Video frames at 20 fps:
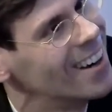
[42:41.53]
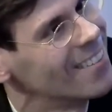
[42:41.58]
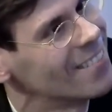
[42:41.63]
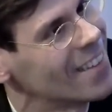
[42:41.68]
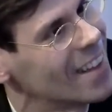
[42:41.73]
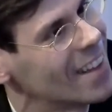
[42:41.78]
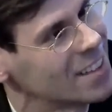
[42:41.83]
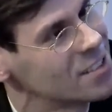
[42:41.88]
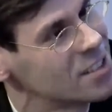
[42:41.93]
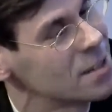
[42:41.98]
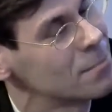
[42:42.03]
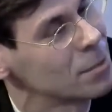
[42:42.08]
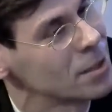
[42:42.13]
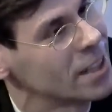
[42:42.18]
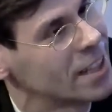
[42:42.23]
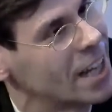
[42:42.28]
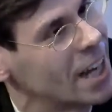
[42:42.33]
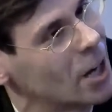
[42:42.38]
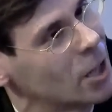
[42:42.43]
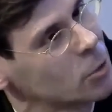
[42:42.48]
That is simply
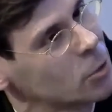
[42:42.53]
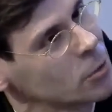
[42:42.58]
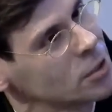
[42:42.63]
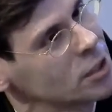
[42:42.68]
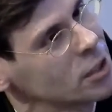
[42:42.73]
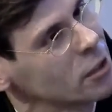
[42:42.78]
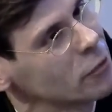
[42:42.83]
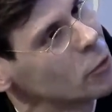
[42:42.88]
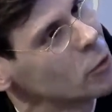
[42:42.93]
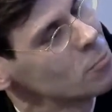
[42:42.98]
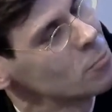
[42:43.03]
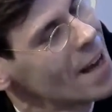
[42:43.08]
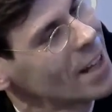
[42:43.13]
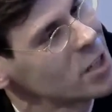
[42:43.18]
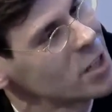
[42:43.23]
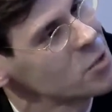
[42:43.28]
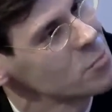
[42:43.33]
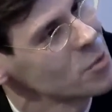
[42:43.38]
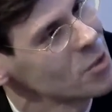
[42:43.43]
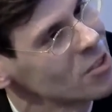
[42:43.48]
a characteristic of good
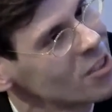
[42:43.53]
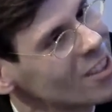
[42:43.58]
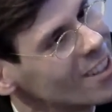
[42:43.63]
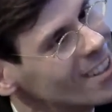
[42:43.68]
management.